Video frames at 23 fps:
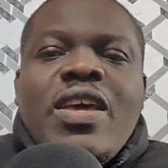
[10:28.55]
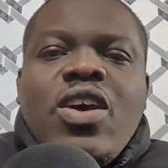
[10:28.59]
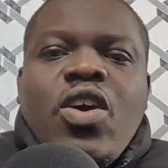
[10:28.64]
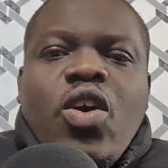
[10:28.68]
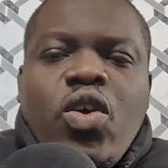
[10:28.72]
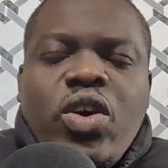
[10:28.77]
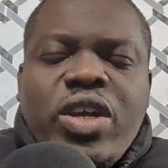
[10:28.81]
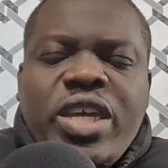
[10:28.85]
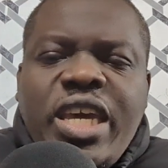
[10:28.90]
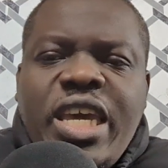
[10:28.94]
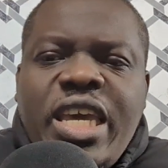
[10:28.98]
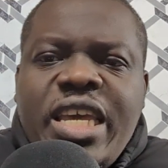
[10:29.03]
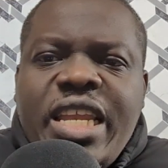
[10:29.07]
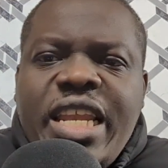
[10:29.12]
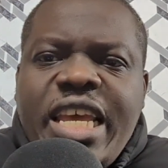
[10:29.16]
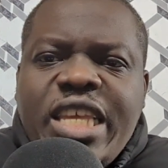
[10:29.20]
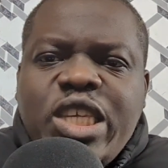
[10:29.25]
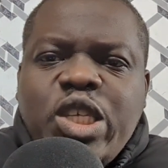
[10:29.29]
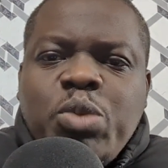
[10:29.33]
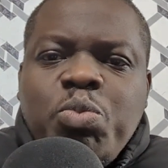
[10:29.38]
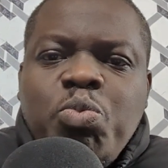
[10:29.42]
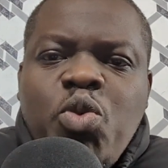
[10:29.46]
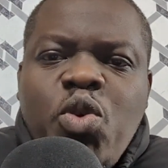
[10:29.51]
Okay,
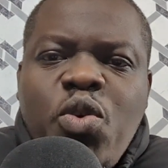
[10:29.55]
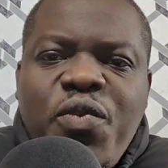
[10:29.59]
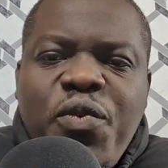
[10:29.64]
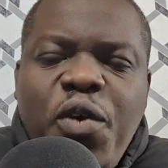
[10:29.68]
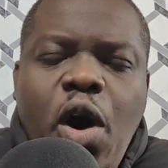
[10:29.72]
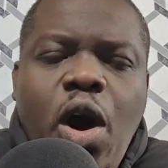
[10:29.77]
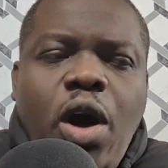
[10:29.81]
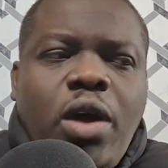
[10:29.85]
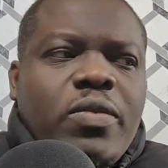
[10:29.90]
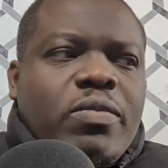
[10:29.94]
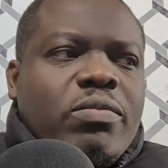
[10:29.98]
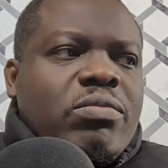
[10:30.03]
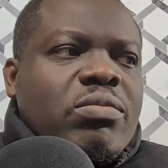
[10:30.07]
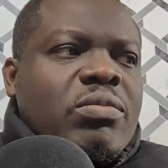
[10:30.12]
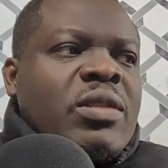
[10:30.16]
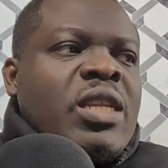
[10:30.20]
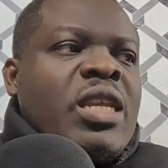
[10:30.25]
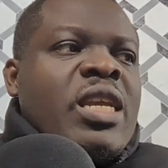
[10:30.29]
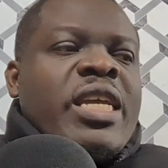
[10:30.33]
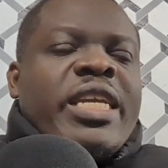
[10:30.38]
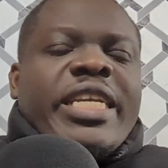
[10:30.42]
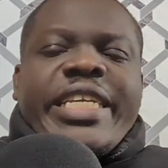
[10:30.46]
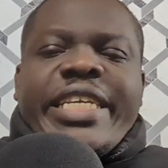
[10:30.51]
let's move on.
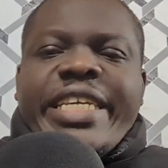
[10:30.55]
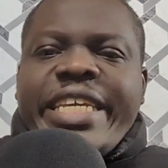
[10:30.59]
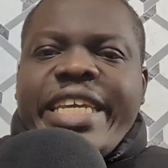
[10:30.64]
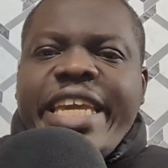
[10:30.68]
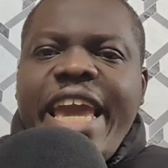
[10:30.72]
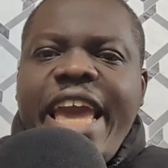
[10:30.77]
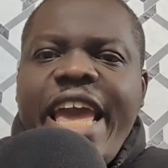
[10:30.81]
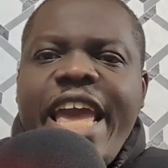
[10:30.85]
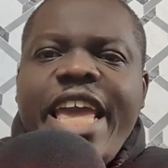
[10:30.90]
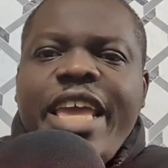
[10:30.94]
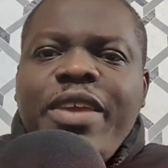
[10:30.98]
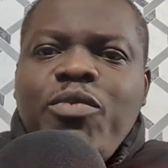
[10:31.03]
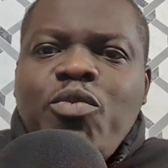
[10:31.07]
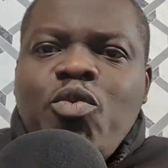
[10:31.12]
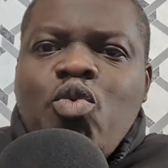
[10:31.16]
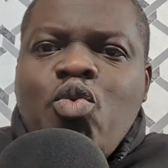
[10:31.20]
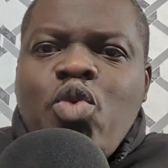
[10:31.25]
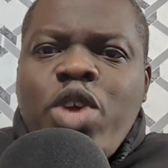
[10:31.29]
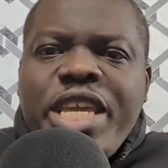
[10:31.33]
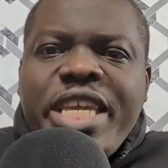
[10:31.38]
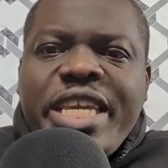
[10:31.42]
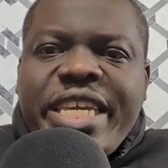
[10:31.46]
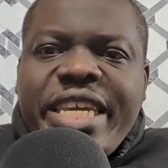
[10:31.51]
Game
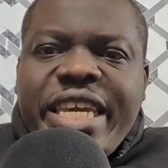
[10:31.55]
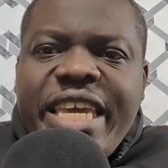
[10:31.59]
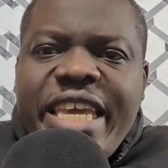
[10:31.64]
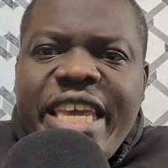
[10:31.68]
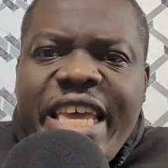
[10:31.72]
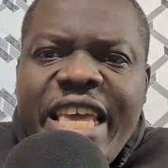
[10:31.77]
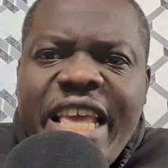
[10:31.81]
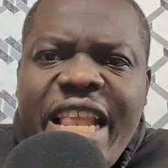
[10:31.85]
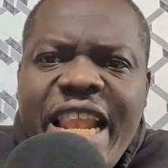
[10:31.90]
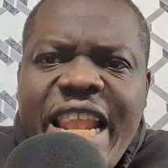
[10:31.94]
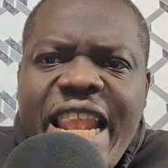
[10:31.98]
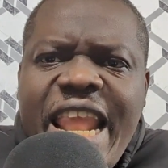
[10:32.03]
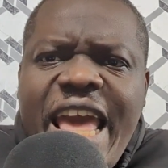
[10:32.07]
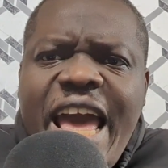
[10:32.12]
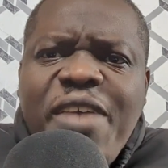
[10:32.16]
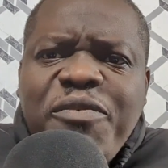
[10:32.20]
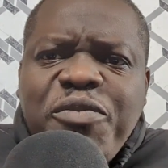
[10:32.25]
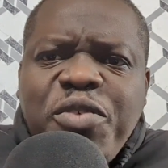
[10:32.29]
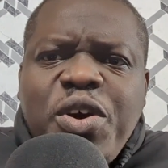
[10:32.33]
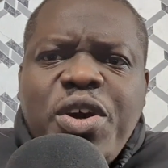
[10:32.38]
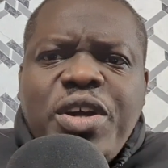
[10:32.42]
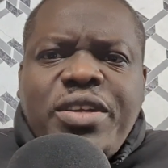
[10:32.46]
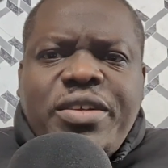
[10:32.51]
week
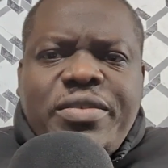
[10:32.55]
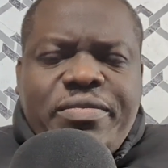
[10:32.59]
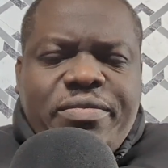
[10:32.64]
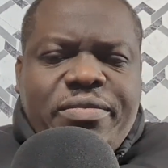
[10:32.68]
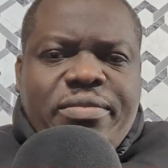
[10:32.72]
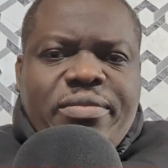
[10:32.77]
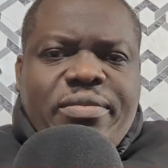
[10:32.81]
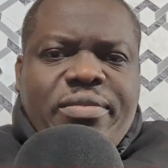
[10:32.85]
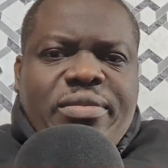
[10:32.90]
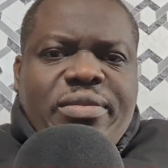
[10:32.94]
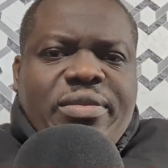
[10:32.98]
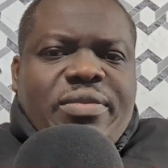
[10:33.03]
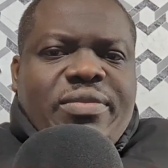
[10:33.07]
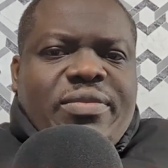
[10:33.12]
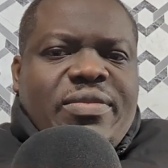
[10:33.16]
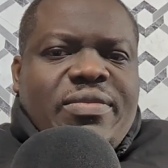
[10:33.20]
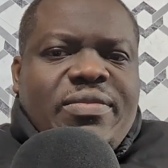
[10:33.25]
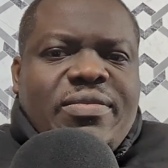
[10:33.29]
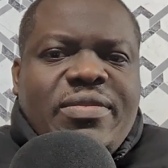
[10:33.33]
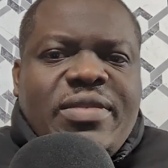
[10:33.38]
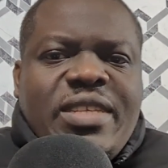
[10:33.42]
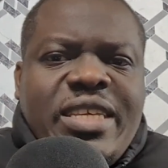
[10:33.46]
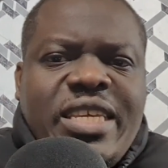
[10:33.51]
11.
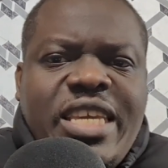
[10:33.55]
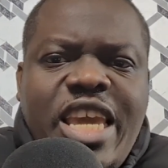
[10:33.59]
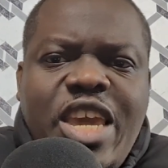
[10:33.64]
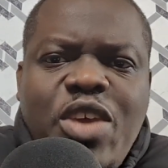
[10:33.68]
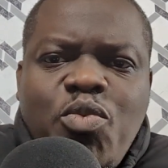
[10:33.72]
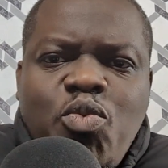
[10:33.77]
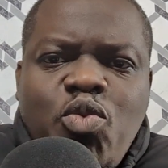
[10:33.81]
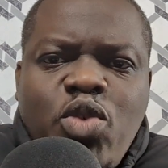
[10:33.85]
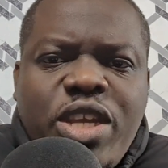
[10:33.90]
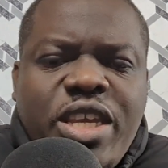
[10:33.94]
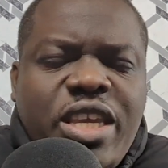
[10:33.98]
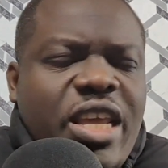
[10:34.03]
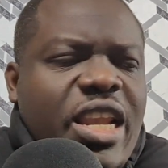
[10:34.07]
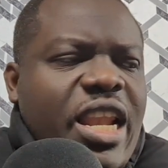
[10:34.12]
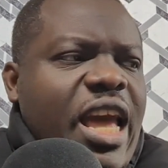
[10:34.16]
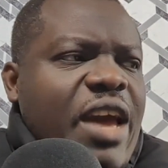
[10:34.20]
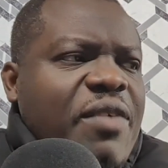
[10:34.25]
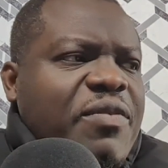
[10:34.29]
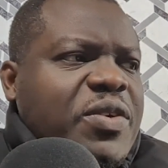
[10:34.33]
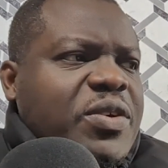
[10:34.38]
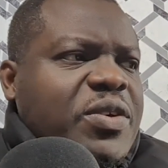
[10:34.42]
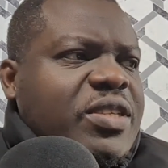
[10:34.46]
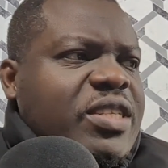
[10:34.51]
Game week
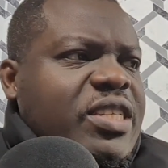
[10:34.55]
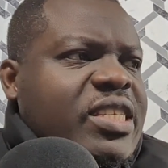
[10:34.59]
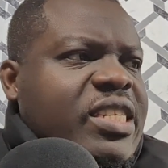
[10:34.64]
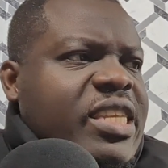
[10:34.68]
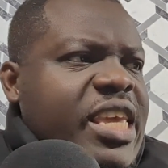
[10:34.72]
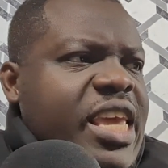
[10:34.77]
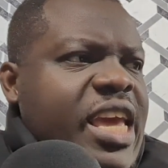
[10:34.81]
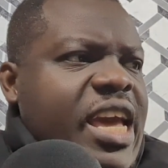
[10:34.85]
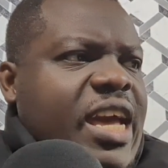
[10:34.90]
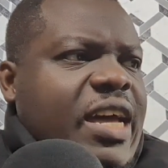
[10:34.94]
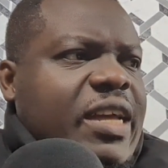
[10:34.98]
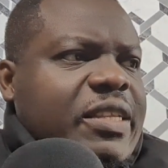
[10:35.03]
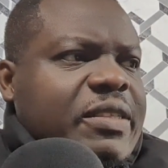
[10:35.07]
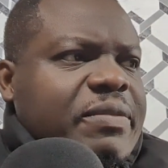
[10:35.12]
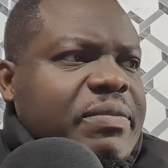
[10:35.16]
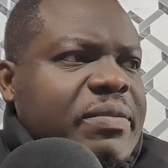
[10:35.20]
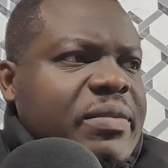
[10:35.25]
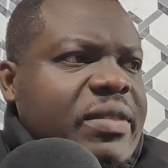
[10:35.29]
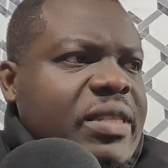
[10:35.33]
11 is here.